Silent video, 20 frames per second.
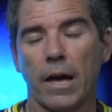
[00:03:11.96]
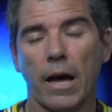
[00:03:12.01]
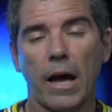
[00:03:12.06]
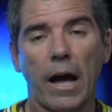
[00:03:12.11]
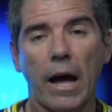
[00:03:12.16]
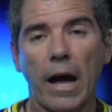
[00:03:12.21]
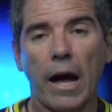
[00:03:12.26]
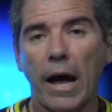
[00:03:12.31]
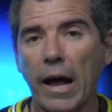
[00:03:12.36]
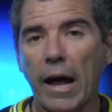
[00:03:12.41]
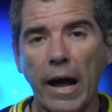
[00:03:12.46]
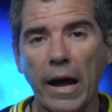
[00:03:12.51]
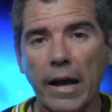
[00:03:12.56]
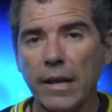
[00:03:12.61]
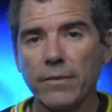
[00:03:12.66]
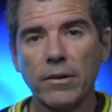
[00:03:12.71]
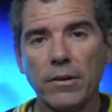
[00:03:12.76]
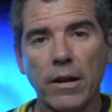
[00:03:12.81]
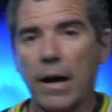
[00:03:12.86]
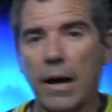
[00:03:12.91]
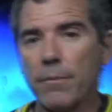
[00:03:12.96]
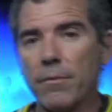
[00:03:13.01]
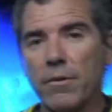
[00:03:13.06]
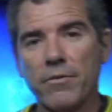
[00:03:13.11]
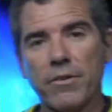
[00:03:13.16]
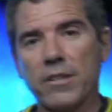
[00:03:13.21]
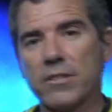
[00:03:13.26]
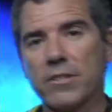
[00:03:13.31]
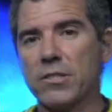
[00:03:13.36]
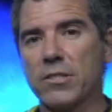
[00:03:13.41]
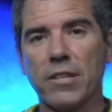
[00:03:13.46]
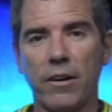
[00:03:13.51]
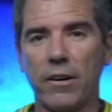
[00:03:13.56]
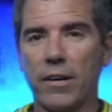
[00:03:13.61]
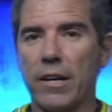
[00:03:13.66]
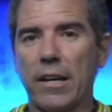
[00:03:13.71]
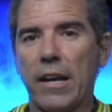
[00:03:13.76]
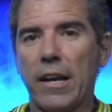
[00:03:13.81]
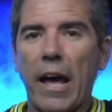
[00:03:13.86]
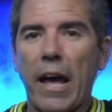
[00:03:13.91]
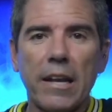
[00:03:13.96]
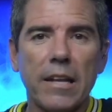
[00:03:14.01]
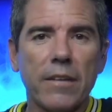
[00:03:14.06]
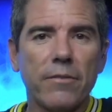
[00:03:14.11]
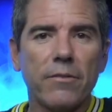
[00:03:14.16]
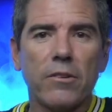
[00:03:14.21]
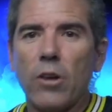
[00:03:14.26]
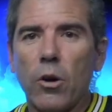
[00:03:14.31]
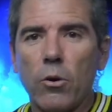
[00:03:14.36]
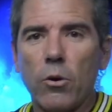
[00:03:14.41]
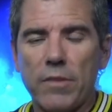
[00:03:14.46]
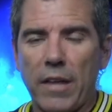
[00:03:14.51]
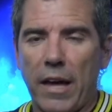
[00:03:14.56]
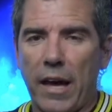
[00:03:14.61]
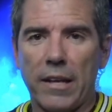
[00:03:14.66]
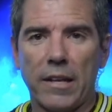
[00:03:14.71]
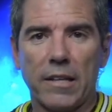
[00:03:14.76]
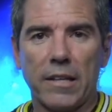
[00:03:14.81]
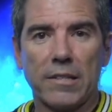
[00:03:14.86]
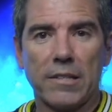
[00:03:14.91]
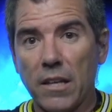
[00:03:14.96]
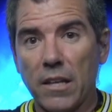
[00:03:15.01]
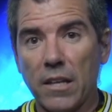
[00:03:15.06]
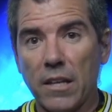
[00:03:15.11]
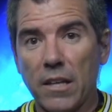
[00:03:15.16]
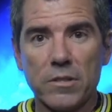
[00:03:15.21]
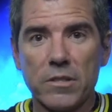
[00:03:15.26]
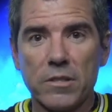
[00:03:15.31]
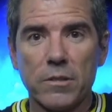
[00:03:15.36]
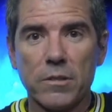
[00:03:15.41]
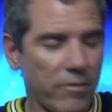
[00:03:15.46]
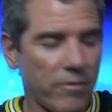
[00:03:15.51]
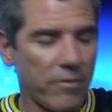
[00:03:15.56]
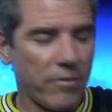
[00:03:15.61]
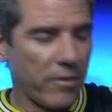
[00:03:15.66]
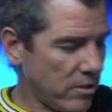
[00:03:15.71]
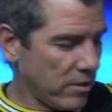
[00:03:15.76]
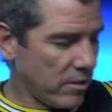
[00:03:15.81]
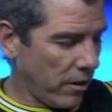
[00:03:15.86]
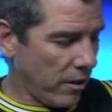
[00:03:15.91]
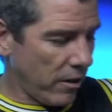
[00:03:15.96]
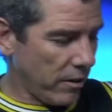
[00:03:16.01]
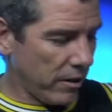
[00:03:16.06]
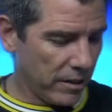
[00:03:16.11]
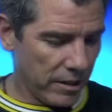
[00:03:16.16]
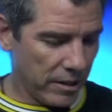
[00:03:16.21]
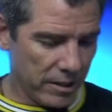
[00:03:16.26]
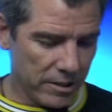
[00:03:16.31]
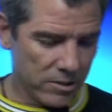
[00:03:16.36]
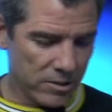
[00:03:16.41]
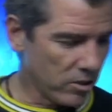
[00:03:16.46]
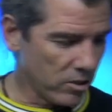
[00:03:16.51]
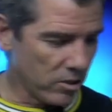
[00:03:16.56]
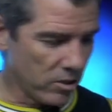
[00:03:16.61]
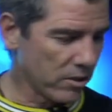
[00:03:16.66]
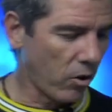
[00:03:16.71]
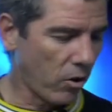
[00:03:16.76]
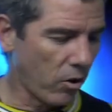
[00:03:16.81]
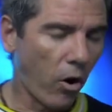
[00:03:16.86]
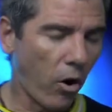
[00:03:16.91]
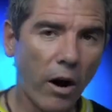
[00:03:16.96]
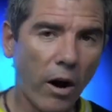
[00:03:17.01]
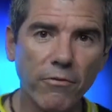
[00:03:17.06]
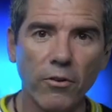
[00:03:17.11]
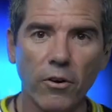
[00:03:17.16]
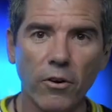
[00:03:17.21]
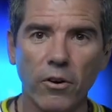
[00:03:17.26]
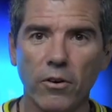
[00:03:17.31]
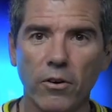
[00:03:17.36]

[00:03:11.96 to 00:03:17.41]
I, I, am a vegetarian. I didn't even know that. It's another reason to be a vegetarian. It's just awful.